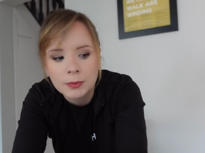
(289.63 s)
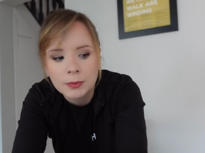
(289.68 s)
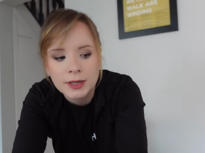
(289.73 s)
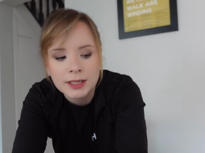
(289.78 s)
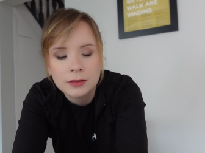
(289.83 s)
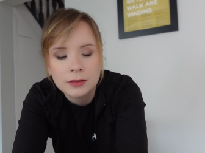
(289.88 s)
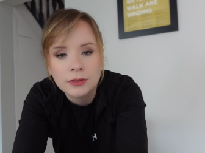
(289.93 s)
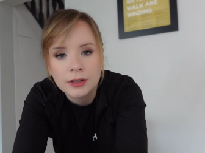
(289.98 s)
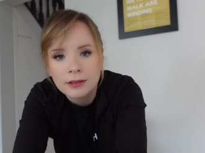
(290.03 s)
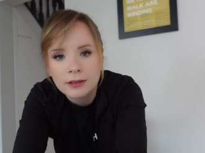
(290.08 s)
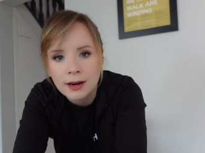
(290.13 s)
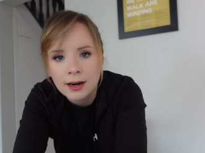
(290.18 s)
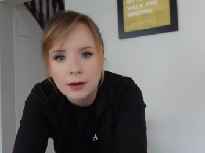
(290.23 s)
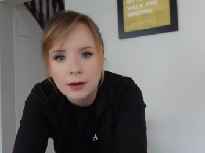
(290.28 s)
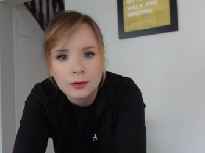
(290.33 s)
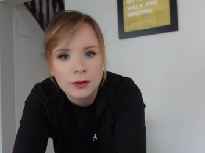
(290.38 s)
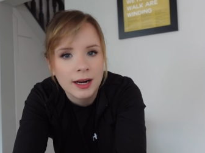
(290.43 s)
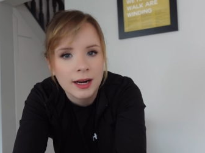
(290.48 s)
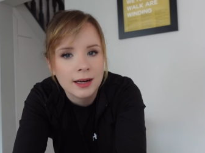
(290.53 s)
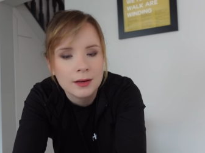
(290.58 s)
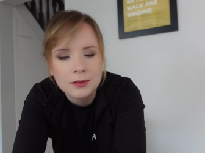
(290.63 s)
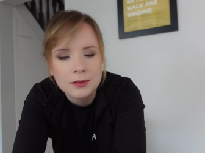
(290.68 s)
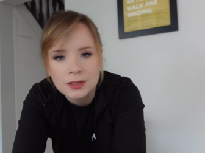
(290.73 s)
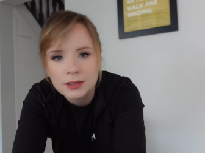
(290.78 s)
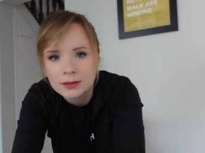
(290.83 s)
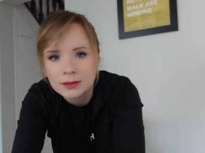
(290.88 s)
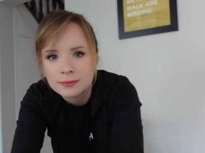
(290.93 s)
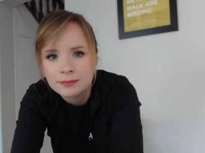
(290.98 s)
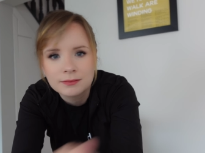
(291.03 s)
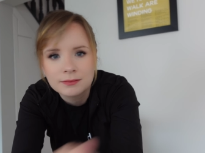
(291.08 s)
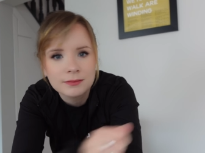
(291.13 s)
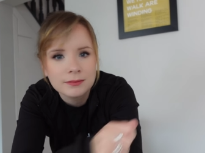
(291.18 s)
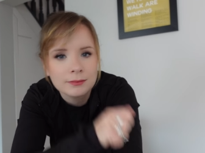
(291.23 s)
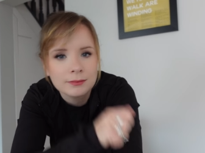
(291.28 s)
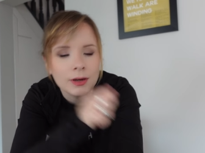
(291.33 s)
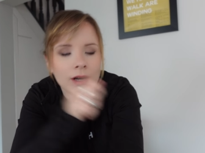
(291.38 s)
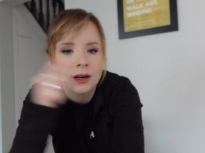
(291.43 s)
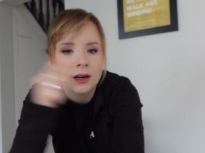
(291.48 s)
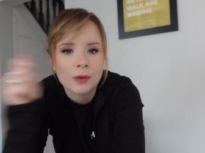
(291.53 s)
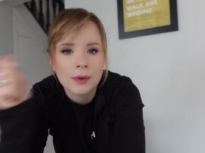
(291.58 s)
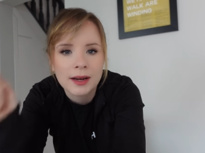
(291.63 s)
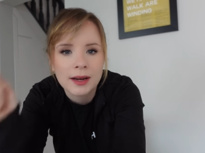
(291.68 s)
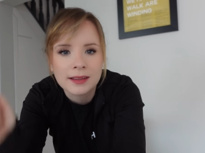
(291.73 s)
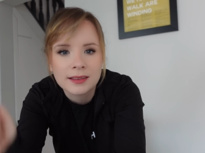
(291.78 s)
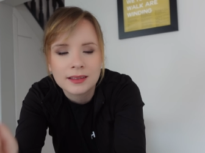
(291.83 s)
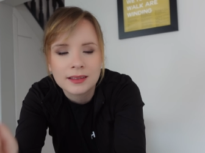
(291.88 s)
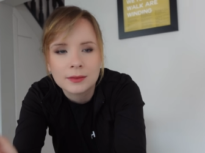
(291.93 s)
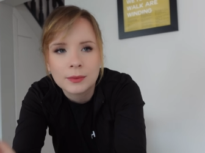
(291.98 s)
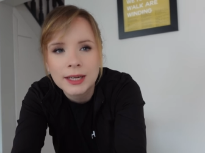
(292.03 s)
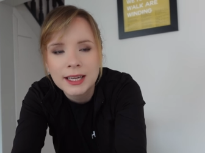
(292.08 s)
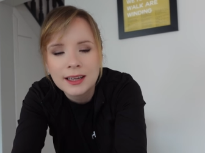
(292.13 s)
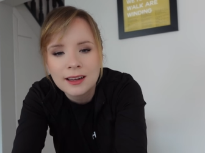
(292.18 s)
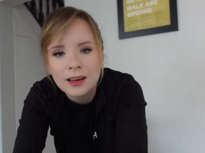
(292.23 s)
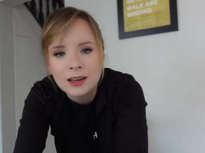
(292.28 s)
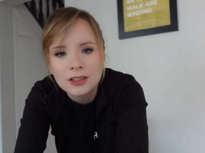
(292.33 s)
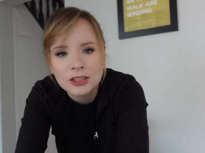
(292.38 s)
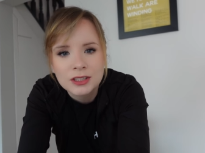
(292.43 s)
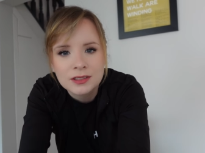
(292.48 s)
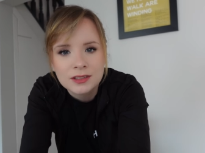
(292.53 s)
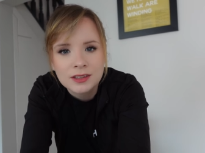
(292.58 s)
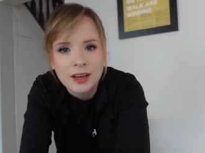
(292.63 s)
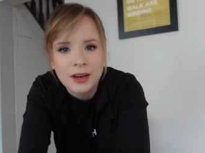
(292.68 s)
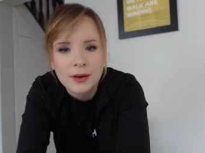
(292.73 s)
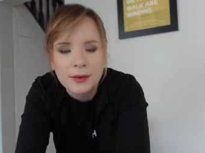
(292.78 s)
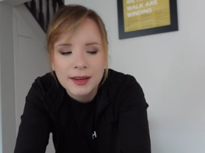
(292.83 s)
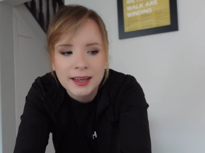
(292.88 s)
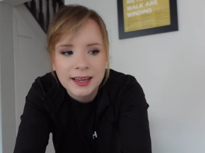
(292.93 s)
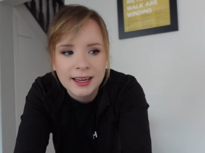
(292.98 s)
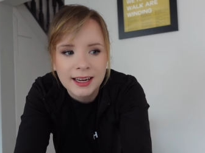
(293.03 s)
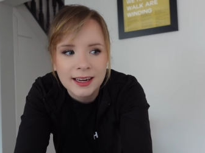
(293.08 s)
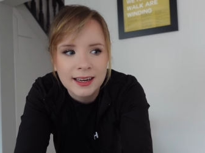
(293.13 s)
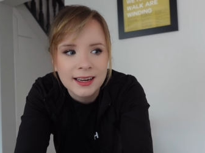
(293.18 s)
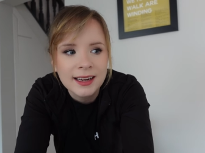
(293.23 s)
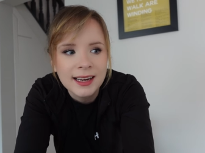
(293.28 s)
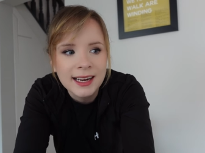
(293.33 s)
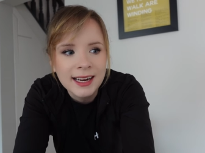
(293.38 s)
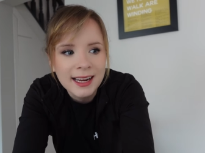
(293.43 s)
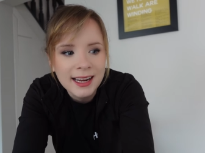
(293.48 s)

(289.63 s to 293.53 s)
We need to figure out how to mark where the wheel arches are going,